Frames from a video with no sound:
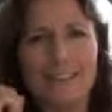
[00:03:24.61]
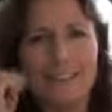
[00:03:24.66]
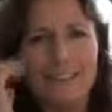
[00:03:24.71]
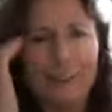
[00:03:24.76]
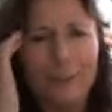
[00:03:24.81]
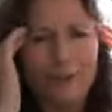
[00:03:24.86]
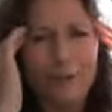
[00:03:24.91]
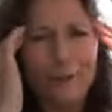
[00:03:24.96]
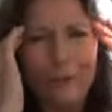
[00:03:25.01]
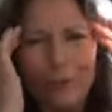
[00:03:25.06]

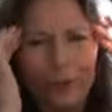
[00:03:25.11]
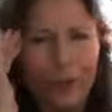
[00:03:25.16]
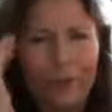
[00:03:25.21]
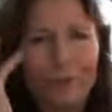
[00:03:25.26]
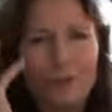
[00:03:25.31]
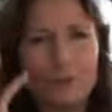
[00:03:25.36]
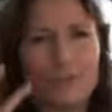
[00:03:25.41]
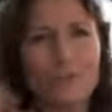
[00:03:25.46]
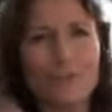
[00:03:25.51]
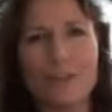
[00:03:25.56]
you know,
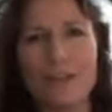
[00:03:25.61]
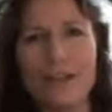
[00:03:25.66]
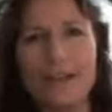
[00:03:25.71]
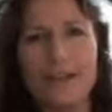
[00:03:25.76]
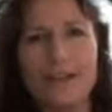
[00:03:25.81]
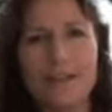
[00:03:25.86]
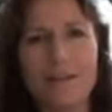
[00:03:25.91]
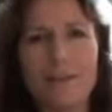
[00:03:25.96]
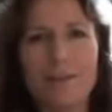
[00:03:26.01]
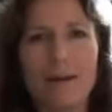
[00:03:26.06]

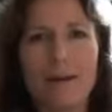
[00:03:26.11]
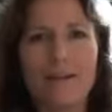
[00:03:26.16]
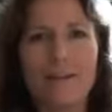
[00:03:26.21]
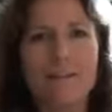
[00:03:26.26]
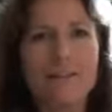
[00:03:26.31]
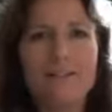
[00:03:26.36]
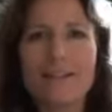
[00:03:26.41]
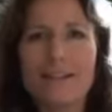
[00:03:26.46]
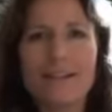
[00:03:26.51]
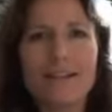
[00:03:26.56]
consternated
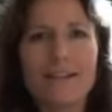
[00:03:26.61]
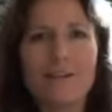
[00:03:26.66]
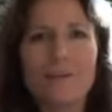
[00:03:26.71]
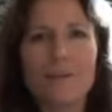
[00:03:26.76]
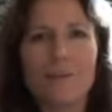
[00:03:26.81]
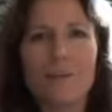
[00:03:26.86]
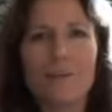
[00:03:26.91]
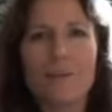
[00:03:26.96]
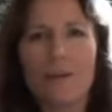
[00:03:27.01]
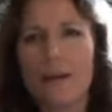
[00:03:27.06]
about
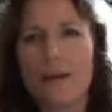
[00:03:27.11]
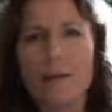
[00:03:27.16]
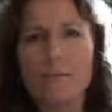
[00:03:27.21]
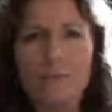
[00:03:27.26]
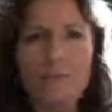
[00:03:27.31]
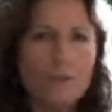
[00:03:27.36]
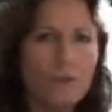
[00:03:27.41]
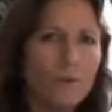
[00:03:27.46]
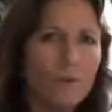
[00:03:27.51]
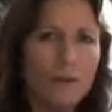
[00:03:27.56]
what
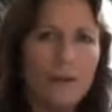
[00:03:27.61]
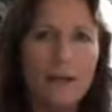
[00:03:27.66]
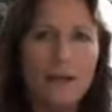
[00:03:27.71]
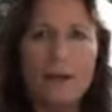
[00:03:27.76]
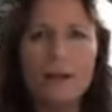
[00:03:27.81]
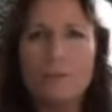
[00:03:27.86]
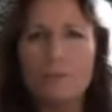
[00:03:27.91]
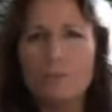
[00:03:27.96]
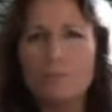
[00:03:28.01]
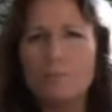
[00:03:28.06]
I'm
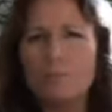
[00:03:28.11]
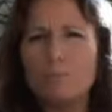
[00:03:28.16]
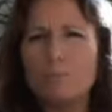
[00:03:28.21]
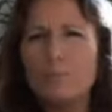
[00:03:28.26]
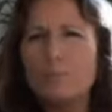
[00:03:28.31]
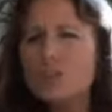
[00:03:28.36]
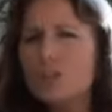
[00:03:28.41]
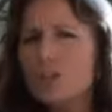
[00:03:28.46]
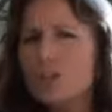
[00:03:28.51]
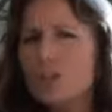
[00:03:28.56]
doing, or
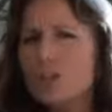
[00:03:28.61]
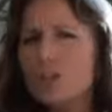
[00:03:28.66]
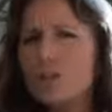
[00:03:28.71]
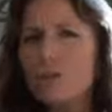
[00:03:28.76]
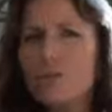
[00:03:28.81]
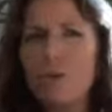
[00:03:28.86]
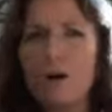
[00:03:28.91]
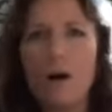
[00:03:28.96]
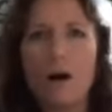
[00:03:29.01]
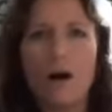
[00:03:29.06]
pushing
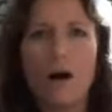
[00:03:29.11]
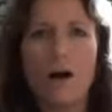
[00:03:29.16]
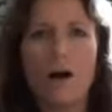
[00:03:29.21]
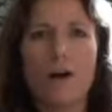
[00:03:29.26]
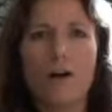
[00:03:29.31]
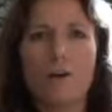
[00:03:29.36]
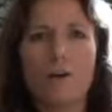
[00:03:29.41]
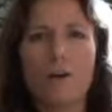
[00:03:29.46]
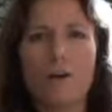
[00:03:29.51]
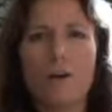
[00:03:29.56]
too
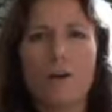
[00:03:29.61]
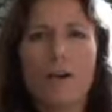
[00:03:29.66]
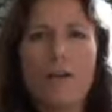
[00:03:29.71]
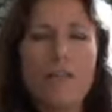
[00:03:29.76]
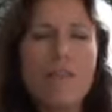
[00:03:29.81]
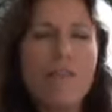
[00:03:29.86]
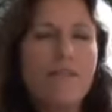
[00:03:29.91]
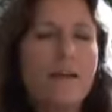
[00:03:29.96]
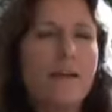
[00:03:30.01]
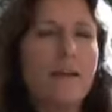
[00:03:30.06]
hard, or
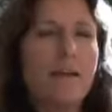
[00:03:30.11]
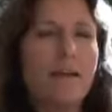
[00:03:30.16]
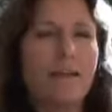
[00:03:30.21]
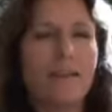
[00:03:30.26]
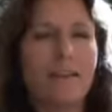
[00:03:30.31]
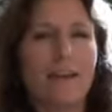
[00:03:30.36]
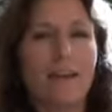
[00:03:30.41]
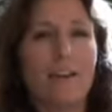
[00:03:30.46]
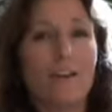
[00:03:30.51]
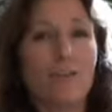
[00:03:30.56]

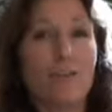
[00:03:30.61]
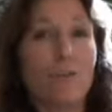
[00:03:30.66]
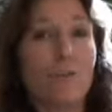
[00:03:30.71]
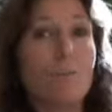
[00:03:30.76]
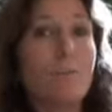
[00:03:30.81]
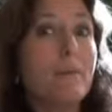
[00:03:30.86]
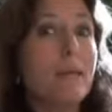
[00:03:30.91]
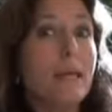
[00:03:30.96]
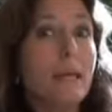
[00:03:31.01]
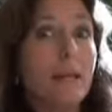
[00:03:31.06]
thinking that it's
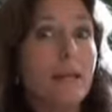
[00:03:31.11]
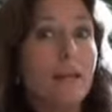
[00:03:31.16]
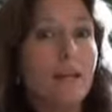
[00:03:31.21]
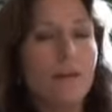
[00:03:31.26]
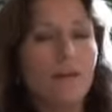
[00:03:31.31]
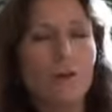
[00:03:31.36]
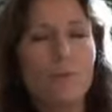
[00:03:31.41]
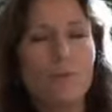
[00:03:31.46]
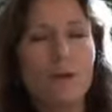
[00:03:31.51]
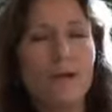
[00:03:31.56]

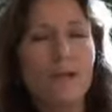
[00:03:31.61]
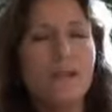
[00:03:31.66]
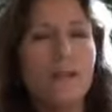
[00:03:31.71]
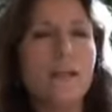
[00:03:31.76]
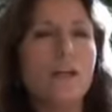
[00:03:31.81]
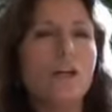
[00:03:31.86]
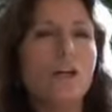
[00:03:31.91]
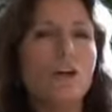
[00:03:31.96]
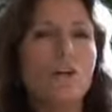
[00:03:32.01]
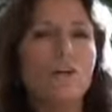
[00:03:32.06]
me or my
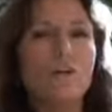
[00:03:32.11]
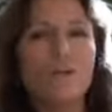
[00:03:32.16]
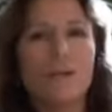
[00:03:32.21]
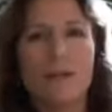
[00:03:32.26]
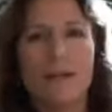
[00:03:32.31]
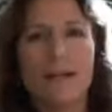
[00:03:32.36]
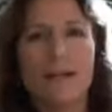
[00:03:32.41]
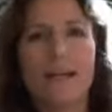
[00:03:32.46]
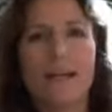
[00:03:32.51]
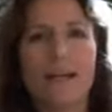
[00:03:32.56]
ego
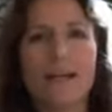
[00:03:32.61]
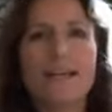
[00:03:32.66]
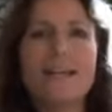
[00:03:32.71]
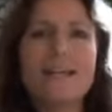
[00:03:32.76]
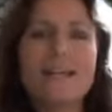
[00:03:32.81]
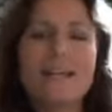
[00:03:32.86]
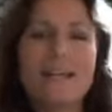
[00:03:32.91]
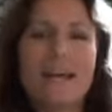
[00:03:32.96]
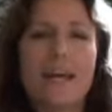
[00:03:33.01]
doing it,